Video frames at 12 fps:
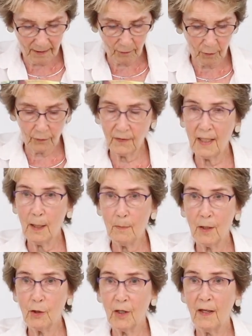got the
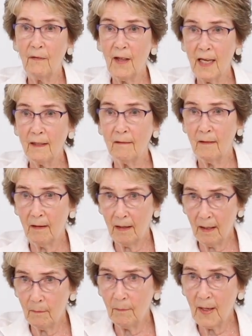image. I then
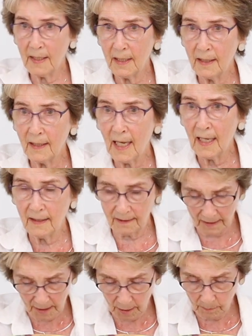embedded that
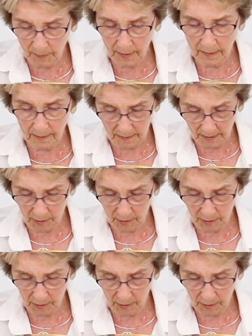in the print,